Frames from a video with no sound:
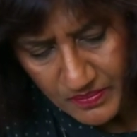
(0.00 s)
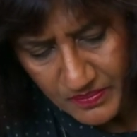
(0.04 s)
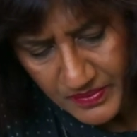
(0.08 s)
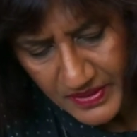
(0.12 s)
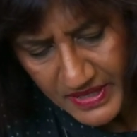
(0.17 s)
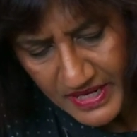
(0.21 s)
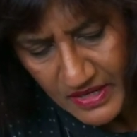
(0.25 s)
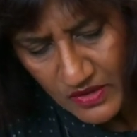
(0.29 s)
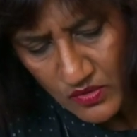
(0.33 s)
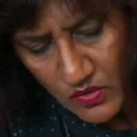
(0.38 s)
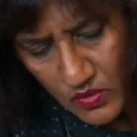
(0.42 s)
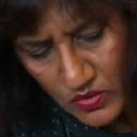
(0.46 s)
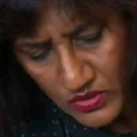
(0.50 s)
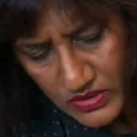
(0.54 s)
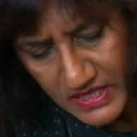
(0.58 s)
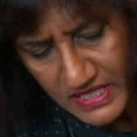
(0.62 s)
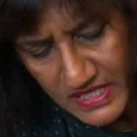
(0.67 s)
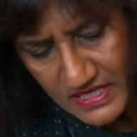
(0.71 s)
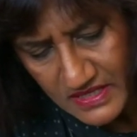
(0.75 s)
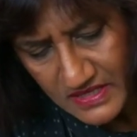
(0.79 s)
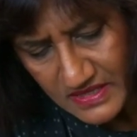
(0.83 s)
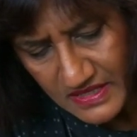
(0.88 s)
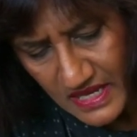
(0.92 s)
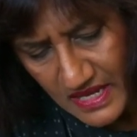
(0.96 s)
bring all
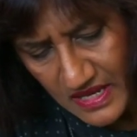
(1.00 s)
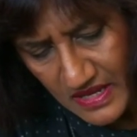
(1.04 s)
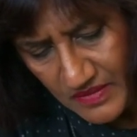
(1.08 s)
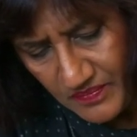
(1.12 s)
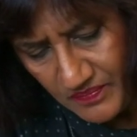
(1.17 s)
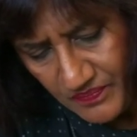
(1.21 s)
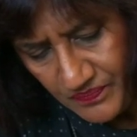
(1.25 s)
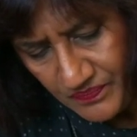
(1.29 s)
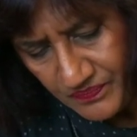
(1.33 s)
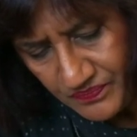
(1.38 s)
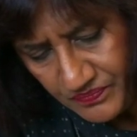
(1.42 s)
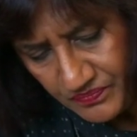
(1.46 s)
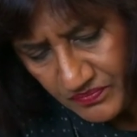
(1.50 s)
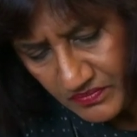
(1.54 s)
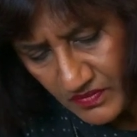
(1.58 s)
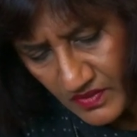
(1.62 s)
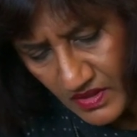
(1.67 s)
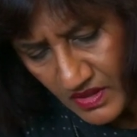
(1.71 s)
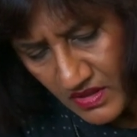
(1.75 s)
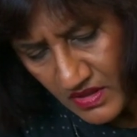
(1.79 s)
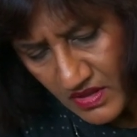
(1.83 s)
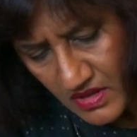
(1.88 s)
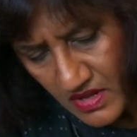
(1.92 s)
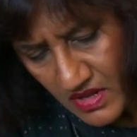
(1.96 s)
this
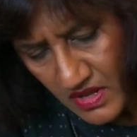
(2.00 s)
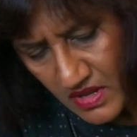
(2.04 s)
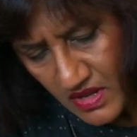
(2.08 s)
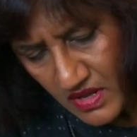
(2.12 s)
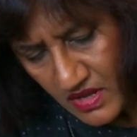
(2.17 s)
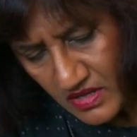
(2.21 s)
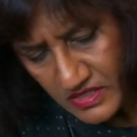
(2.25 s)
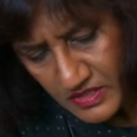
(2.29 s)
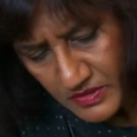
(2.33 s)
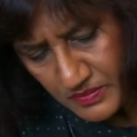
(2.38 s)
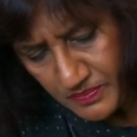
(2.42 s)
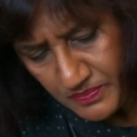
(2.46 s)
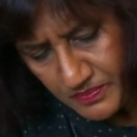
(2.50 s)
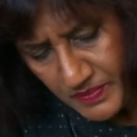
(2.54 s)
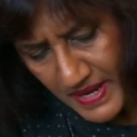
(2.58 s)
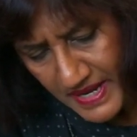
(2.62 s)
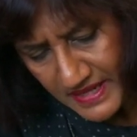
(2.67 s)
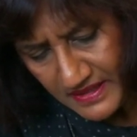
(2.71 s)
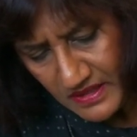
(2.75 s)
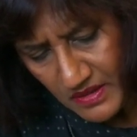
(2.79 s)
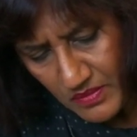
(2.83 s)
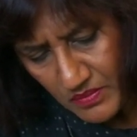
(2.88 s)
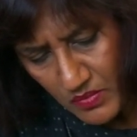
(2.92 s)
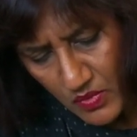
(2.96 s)

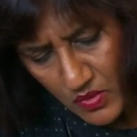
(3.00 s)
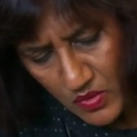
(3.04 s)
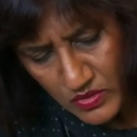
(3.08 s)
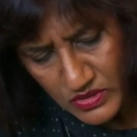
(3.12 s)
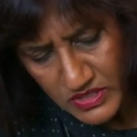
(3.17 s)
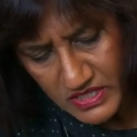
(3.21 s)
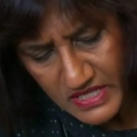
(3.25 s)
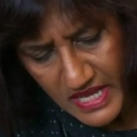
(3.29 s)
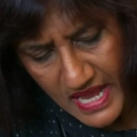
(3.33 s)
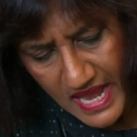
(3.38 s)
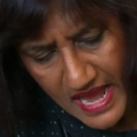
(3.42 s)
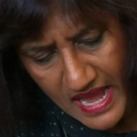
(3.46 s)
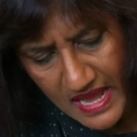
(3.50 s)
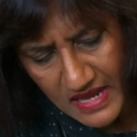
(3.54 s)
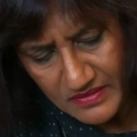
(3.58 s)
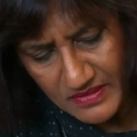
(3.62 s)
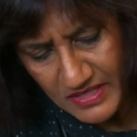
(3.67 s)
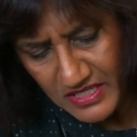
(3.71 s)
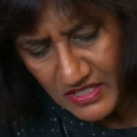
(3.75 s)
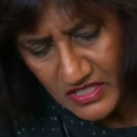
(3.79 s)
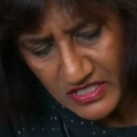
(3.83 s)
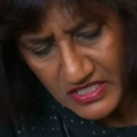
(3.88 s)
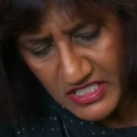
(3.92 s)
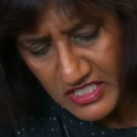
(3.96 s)
sphagnum moss out,
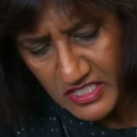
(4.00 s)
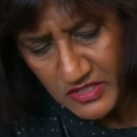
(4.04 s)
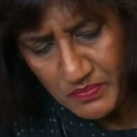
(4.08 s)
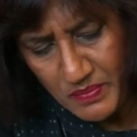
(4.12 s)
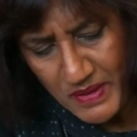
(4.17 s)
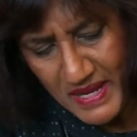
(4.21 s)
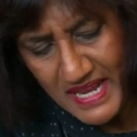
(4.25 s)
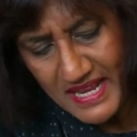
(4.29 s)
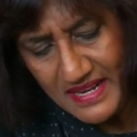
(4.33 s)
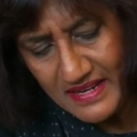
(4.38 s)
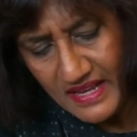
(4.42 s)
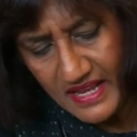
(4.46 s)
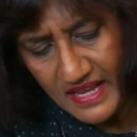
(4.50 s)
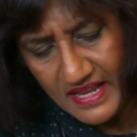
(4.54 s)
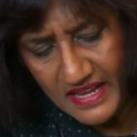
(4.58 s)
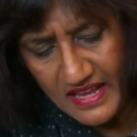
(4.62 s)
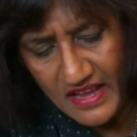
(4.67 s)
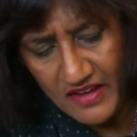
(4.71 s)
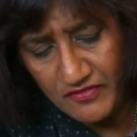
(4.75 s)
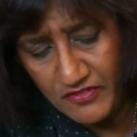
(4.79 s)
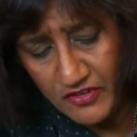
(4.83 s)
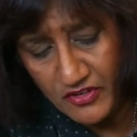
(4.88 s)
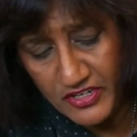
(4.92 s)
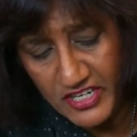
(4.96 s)
because it's been
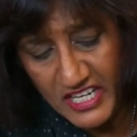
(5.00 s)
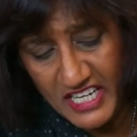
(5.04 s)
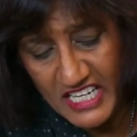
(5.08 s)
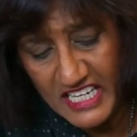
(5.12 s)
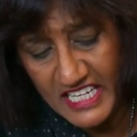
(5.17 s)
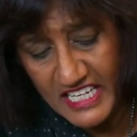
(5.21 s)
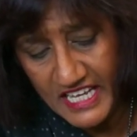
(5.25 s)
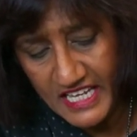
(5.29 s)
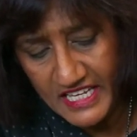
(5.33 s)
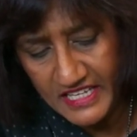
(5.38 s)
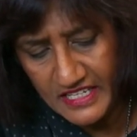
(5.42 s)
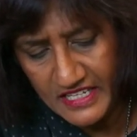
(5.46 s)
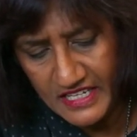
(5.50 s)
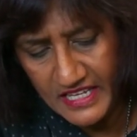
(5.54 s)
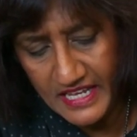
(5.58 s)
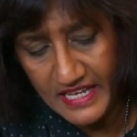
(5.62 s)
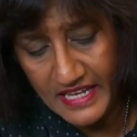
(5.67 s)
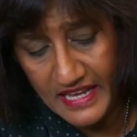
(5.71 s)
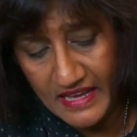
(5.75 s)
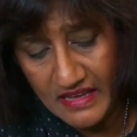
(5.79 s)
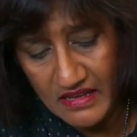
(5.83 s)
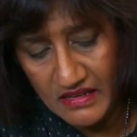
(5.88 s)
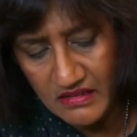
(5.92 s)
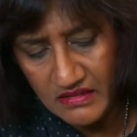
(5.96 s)
here for nearly a
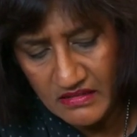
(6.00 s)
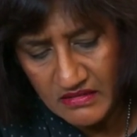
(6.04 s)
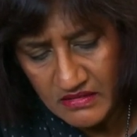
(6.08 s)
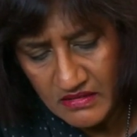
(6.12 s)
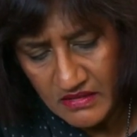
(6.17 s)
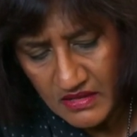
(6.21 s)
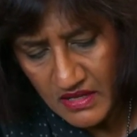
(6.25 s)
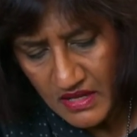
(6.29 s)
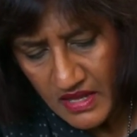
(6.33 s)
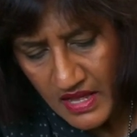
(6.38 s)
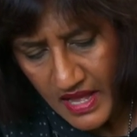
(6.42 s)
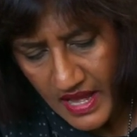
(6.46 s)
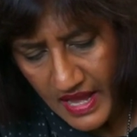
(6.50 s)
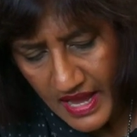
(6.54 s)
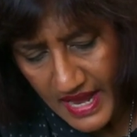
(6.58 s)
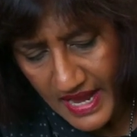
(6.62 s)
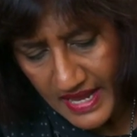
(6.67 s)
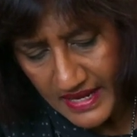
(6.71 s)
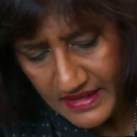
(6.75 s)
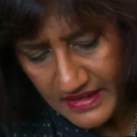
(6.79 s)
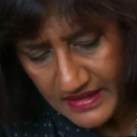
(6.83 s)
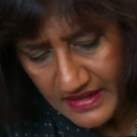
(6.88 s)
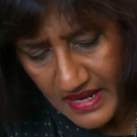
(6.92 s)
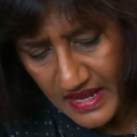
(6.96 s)
year,
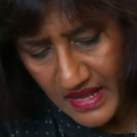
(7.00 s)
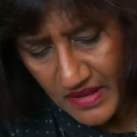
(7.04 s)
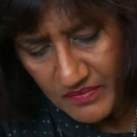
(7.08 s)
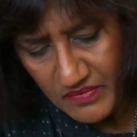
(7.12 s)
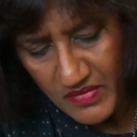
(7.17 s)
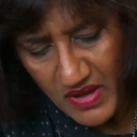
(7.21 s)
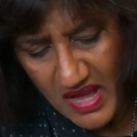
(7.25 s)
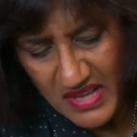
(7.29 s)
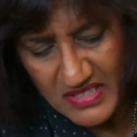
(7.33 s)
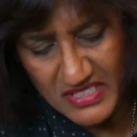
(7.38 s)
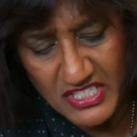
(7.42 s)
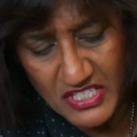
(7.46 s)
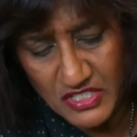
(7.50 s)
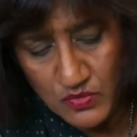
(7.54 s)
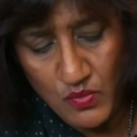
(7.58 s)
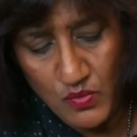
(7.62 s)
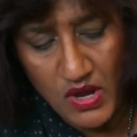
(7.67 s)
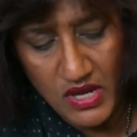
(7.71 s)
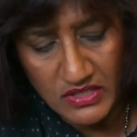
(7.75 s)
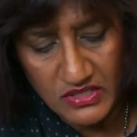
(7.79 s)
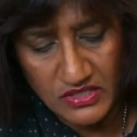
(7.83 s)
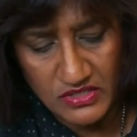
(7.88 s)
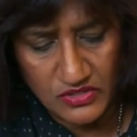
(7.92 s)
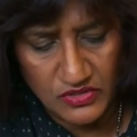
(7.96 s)
and I just
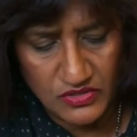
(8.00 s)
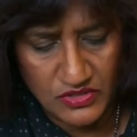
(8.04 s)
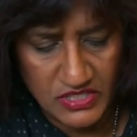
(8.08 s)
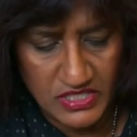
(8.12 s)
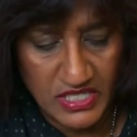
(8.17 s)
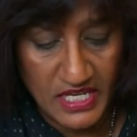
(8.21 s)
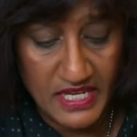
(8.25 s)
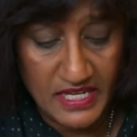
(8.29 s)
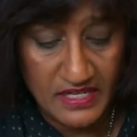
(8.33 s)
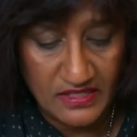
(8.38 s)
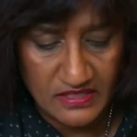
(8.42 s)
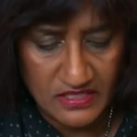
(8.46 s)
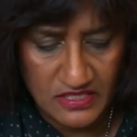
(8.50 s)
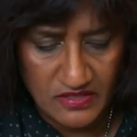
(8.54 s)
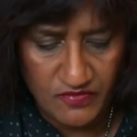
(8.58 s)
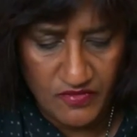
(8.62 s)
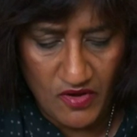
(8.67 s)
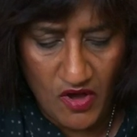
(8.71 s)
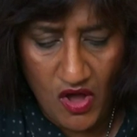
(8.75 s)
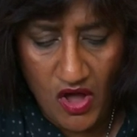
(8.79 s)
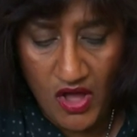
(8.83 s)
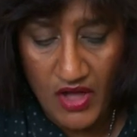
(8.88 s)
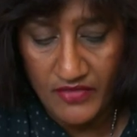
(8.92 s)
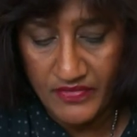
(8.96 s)
wanted to see it
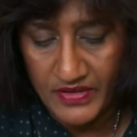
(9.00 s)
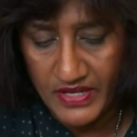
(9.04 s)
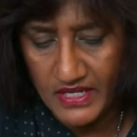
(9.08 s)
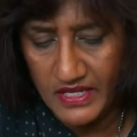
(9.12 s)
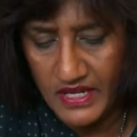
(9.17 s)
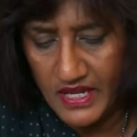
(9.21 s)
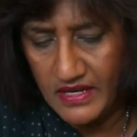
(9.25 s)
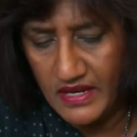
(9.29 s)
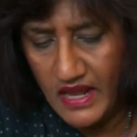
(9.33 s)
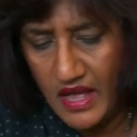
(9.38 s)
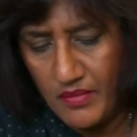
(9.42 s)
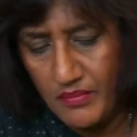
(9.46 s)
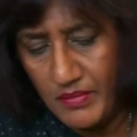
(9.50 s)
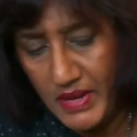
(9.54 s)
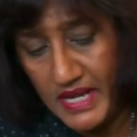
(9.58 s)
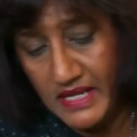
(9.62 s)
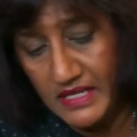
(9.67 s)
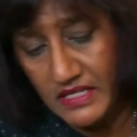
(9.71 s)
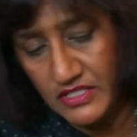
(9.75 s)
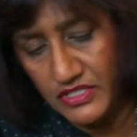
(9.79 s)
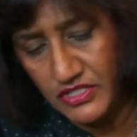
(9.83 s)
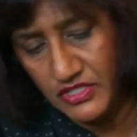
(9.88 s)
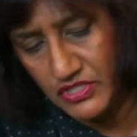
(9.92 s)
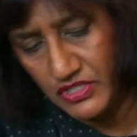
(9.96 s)
surviving, and I
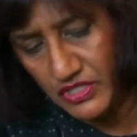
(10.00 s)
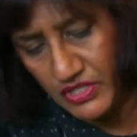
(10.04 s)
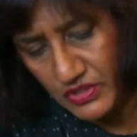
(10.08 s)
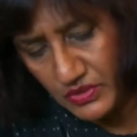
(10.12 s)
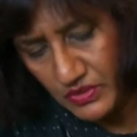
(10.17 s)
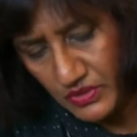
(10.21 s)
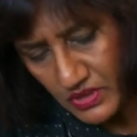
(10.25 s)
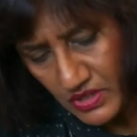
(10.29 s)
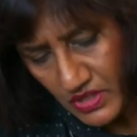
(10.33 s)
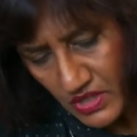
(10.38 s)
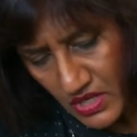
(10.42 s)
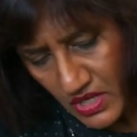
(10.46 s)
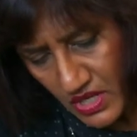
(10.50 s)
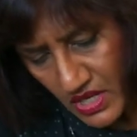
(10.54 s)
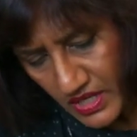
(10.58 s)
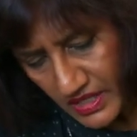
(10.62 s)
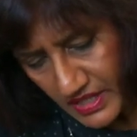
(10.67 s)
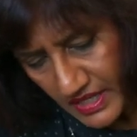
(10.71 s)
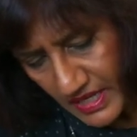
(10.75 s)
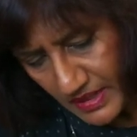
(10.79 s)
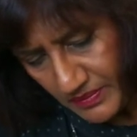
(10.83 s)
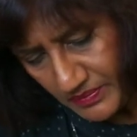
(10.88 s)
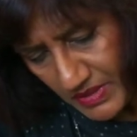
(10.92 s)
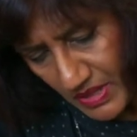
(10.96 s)
managed to
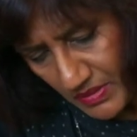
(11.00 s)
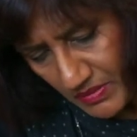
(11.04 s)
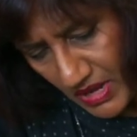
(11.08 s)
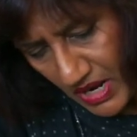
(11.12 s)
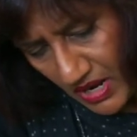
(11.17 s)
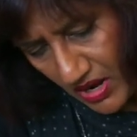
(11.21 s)
keep them